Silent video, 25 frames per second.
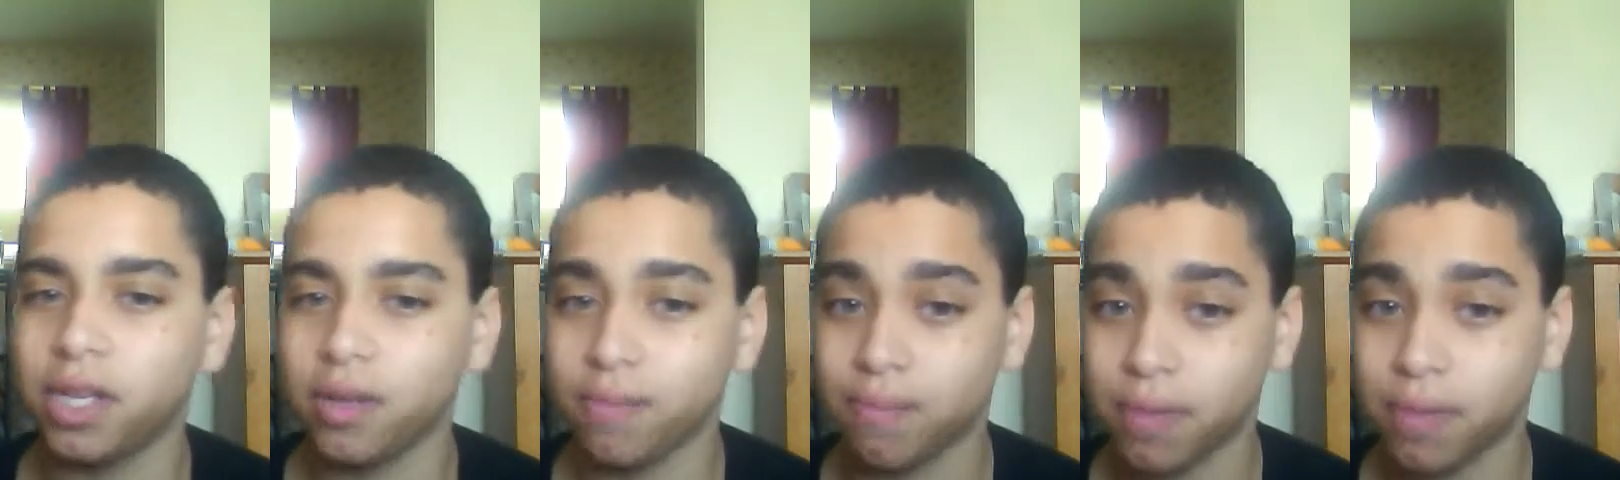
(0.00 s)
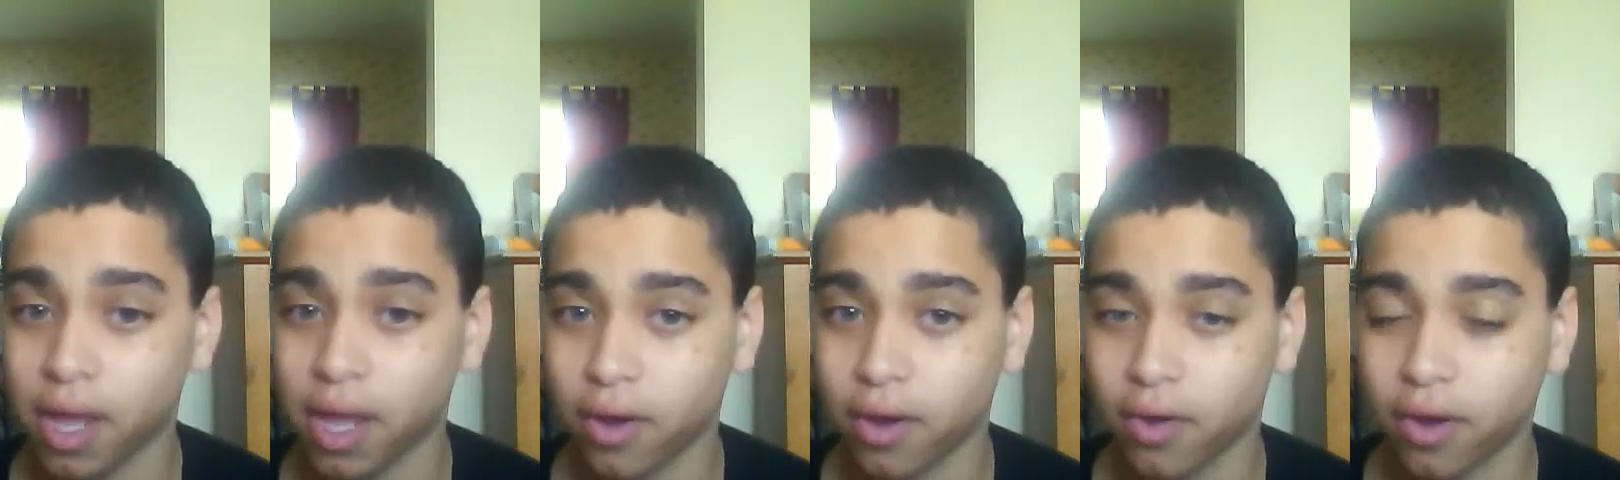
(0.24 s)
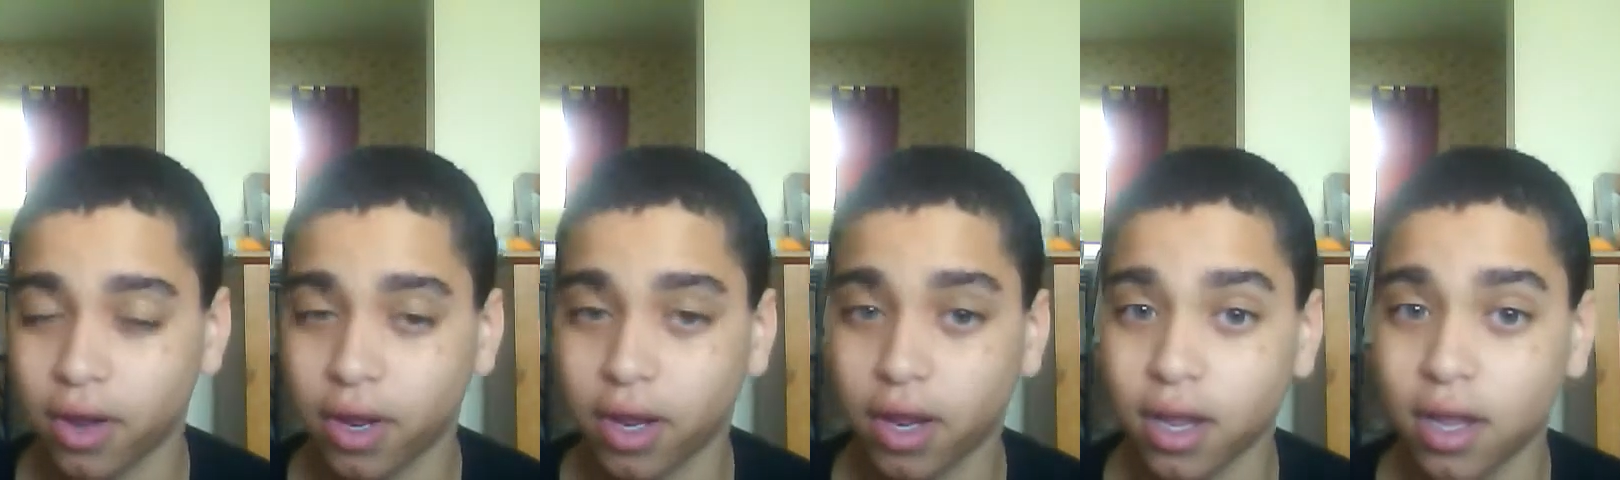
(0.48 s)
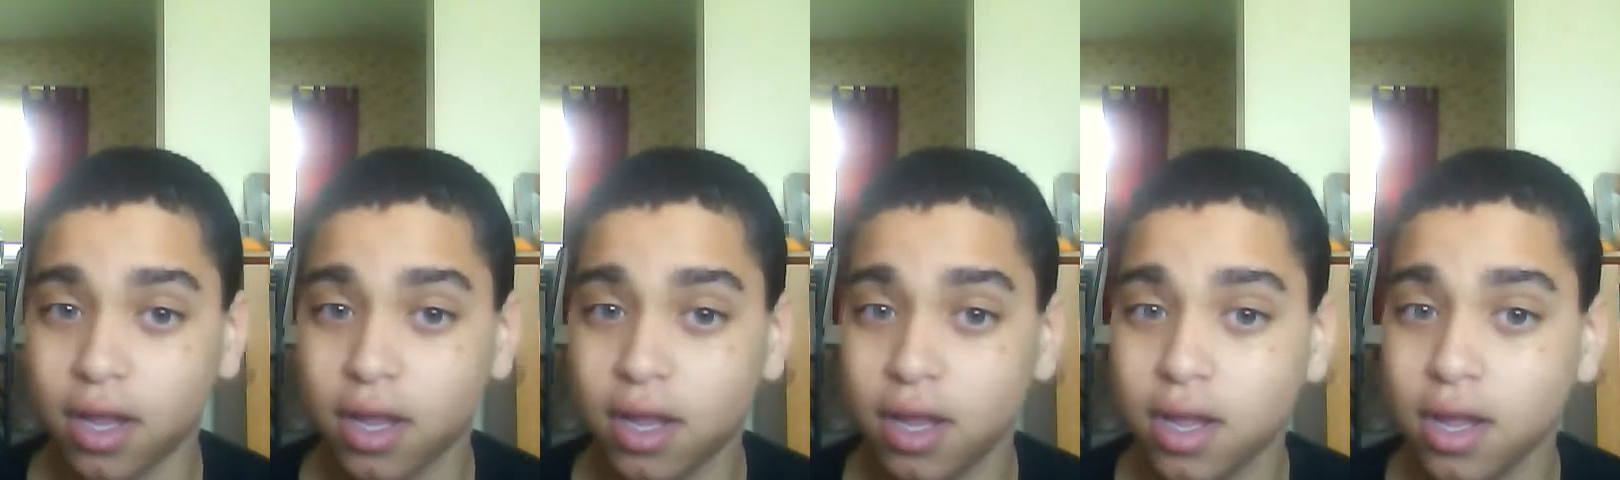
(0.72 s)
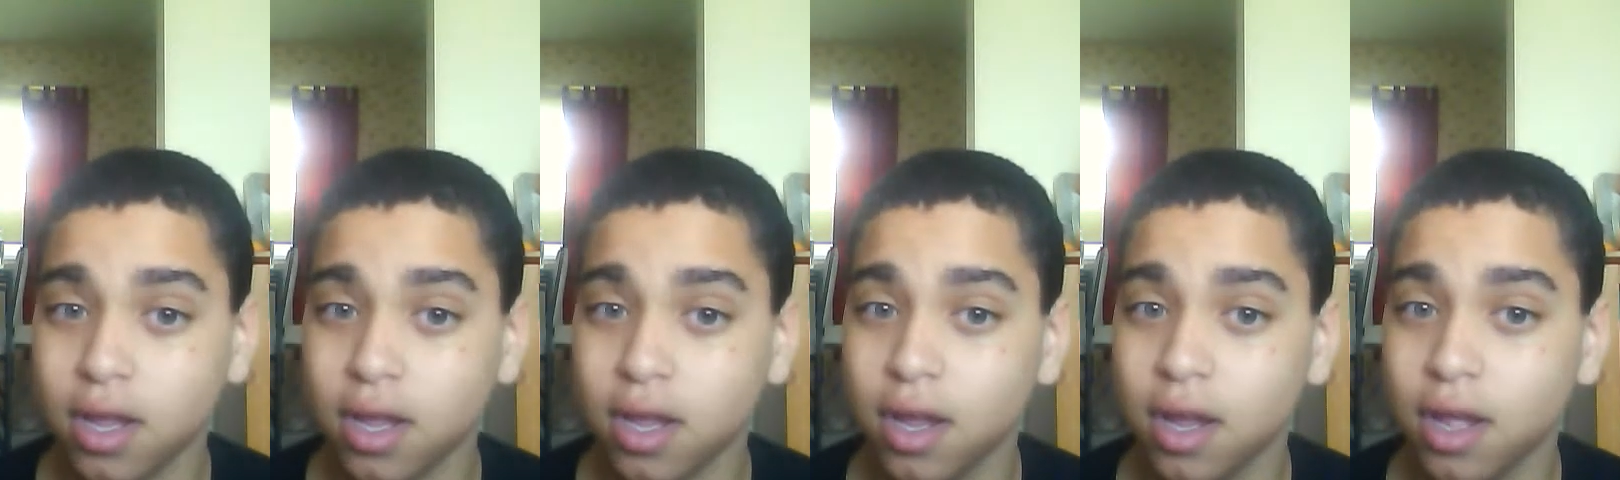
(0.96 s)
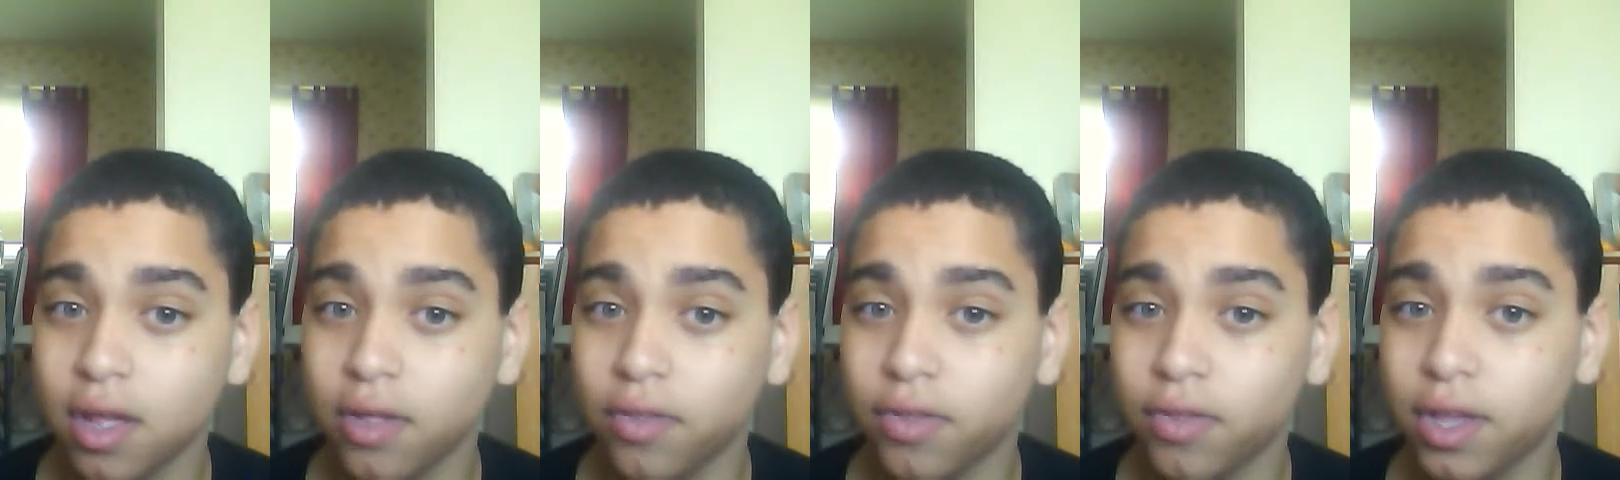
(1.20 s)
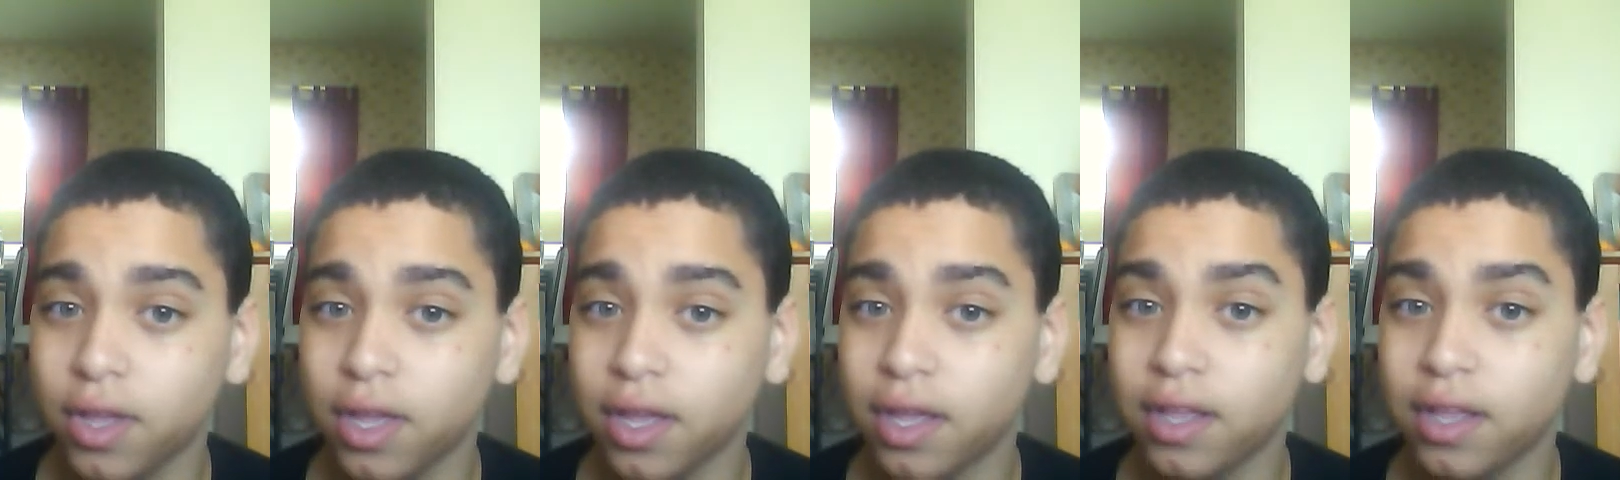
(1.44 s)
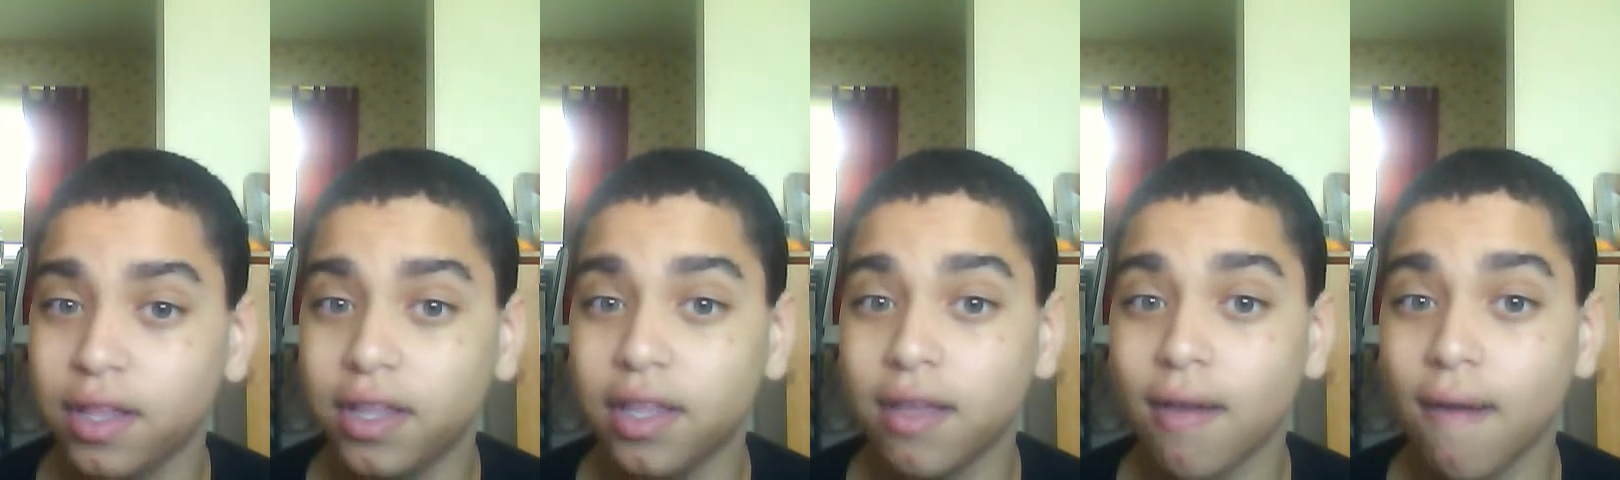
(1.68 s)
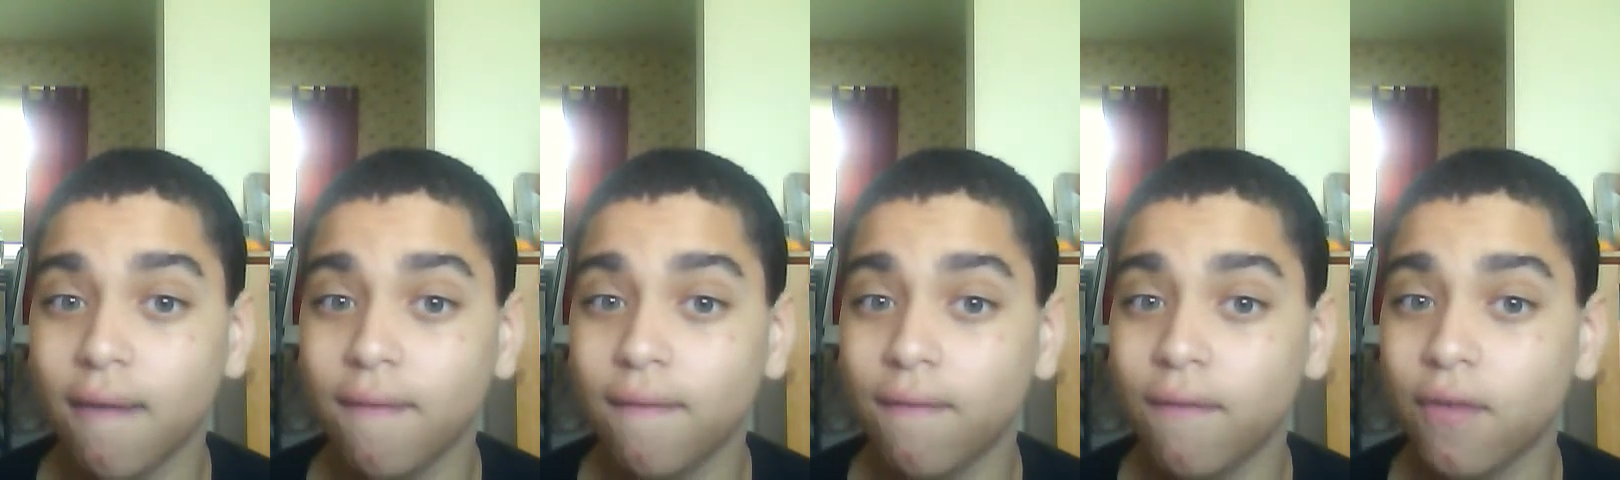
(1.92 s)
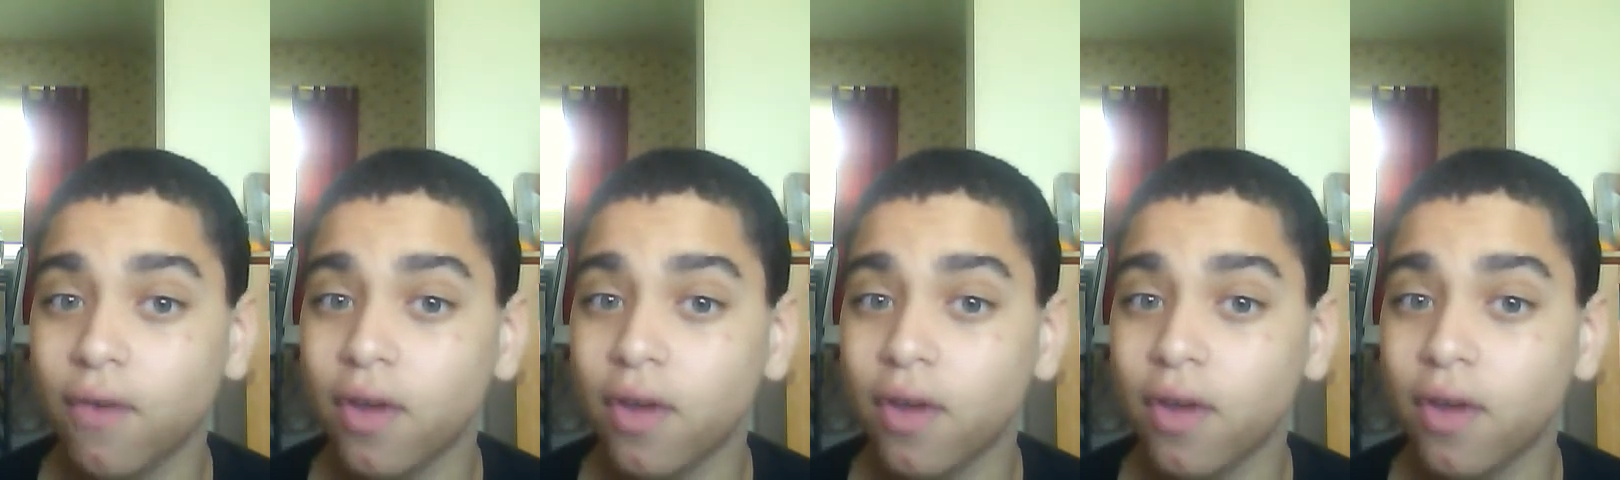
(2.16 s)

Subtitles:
comparing the